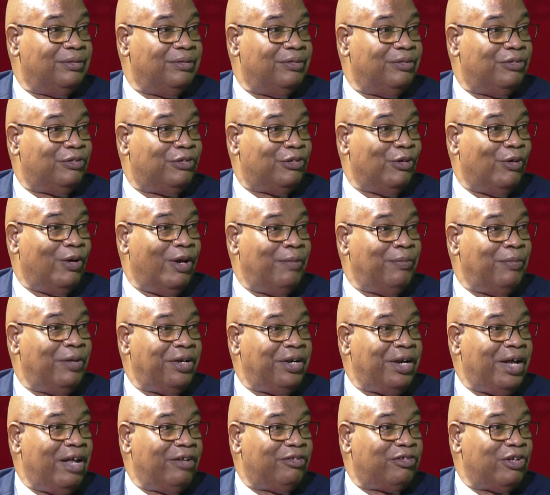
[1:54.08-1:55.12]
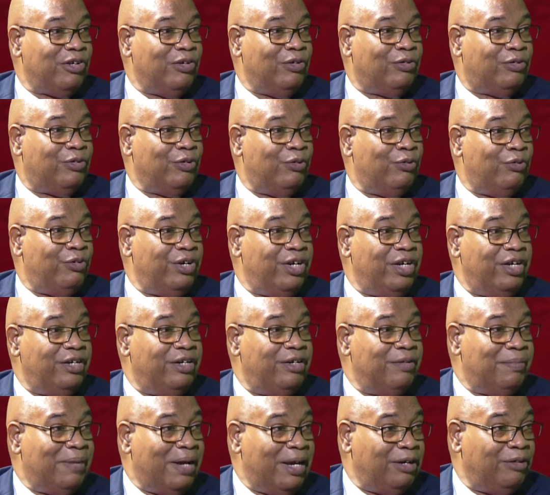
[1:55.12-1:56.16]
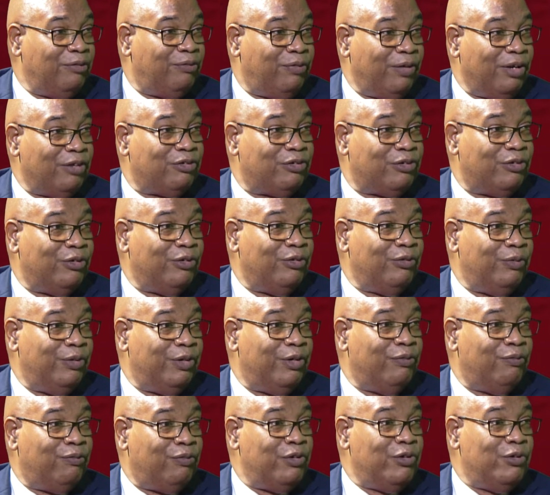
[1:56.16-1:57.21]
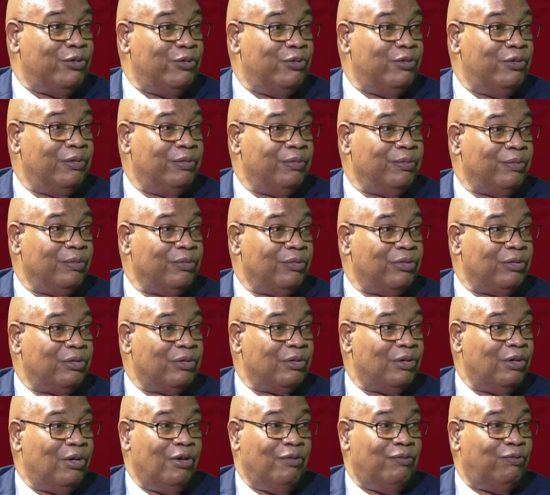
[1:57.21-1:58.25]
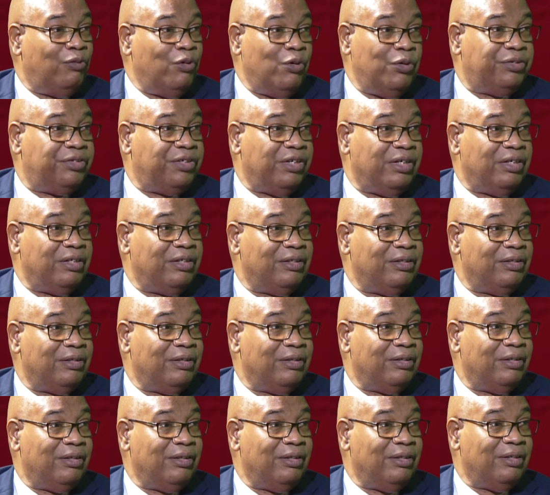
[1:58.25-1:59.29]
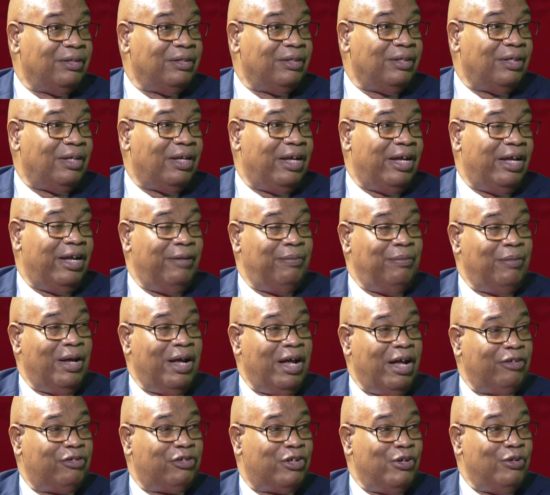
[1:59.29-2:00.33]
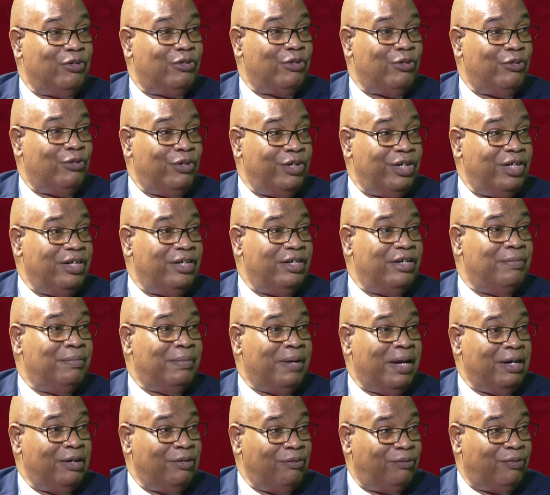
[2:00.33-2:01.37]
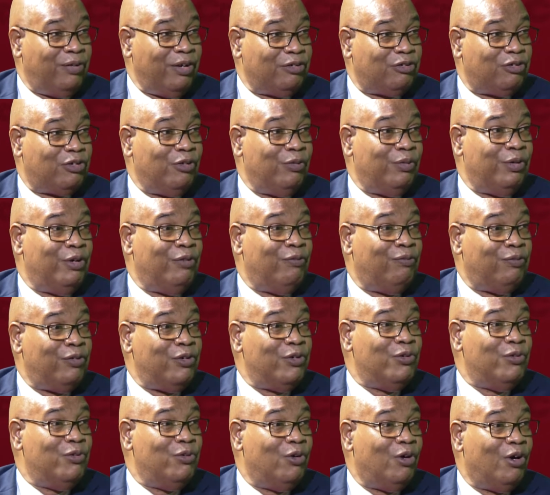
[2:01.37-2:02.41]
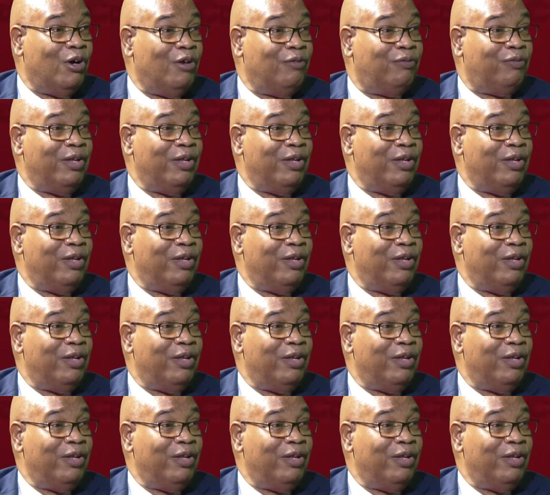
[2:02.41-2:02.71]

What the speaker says: So I'm not asking you to read the manifesto with a view of voting. I'm asking you to read the manifesto with a view of